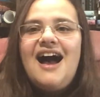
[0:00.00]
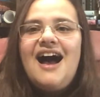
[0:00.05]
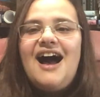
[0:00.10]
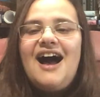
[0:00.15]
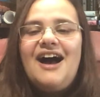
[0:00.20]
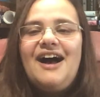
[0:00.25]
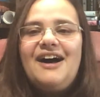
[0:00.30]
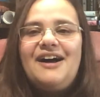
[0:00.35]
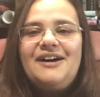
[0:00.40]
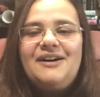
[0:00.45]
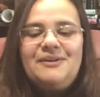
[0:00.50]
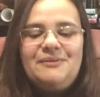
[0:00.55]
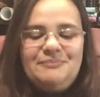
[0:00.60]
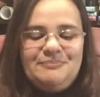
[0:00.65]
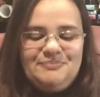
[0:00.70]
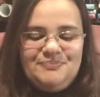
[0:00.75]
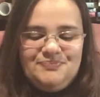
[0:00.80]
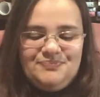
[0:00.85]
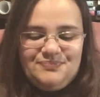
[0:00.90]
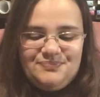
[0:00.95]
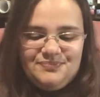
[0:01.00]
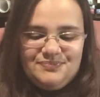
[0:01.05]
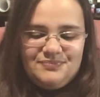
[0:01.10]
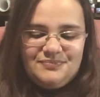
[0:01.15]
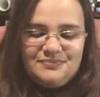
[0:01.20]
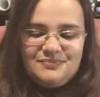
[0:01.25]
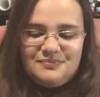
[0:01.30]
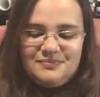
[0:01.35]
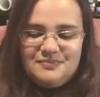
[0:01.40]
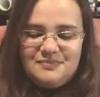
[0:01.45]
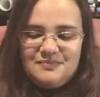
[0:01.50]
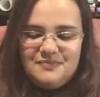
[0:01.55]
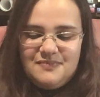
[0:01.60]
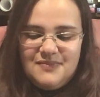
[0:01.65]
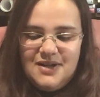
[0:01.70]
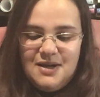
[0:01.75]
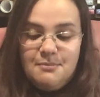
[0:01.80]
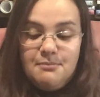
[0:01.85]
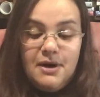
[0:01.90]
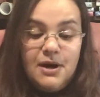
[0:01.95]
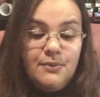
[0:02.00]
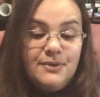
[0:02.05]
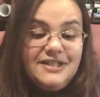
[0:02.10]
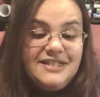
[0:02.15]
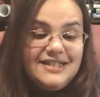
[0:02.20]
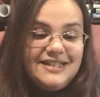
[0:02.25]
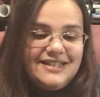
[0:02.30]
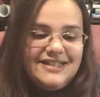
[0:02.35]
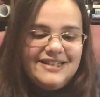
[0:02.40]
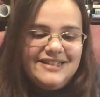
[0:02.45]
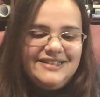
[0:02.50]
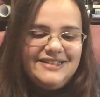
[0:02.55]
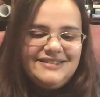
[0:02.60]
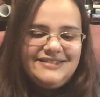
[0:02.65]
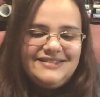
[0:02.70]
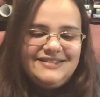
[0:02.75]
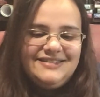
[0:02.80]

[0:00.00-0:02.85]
But we did it.